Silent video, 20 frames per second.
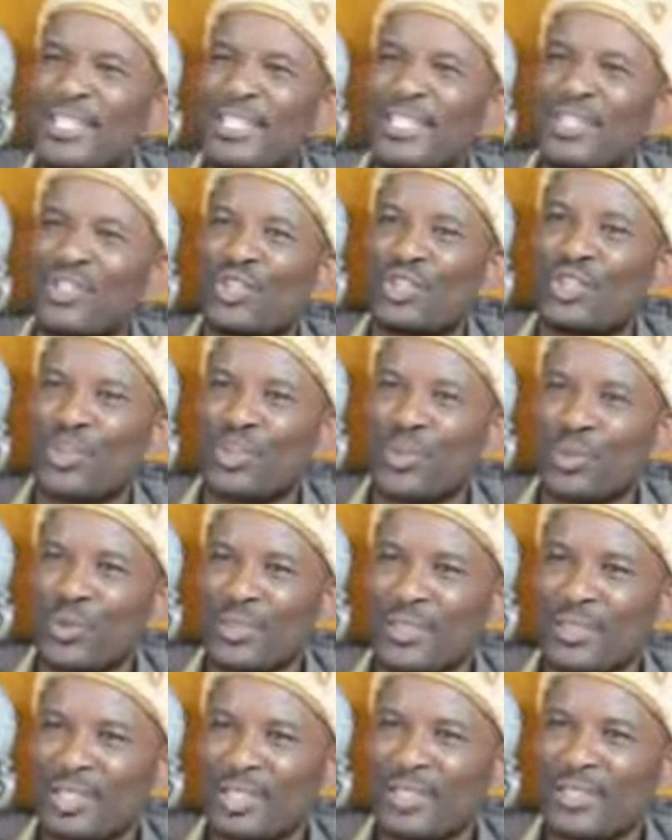
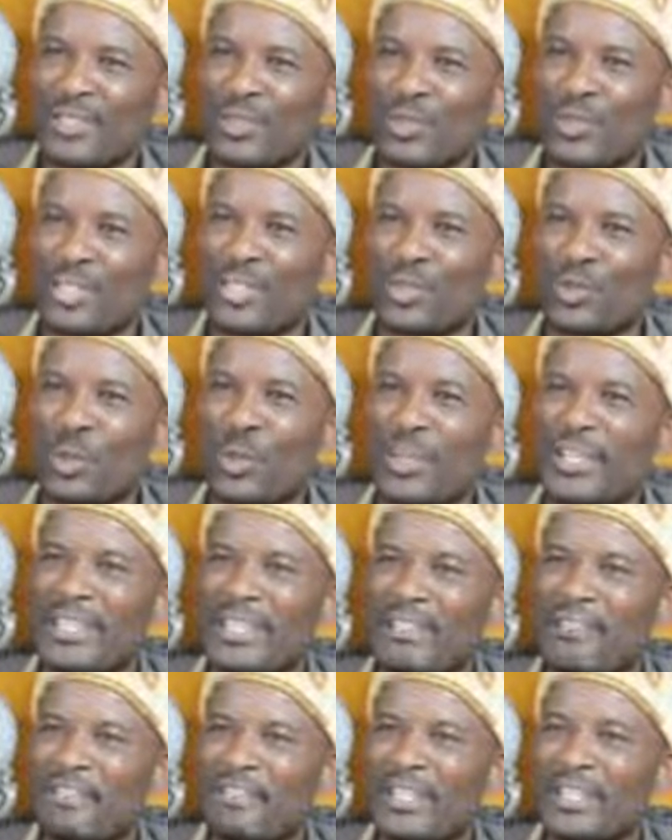introduced, which is going
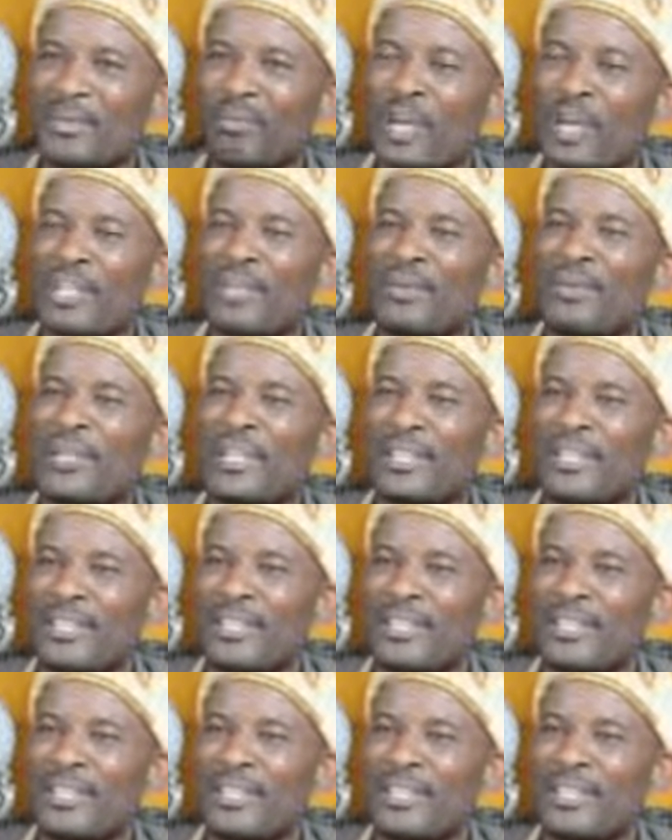reverse, by the way.